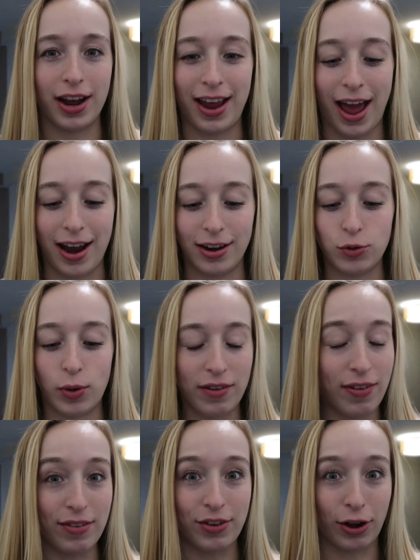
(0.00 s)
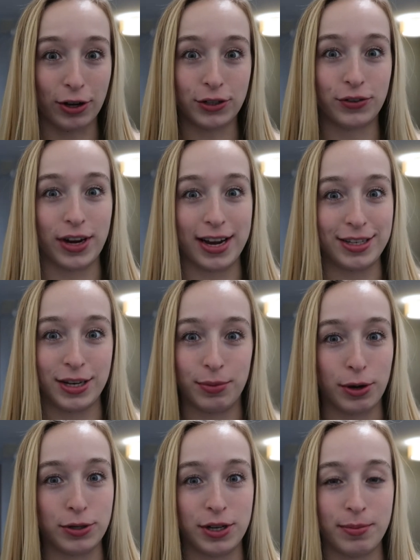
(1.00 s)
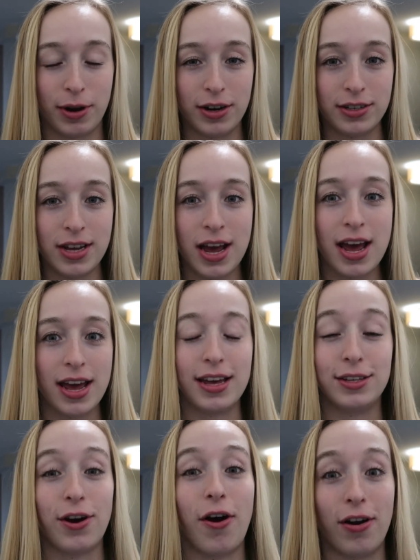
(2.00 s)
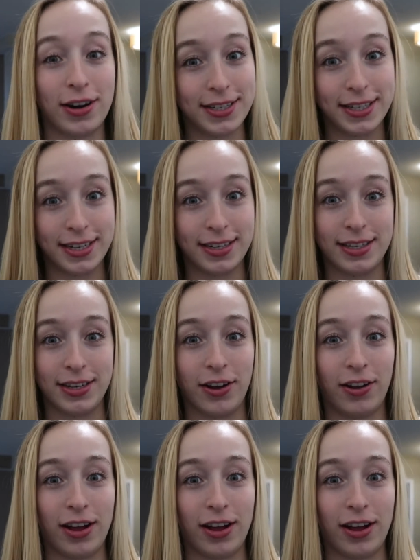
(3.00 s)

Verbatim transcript: Again, $25 for 18 protein bars is honestly a steal.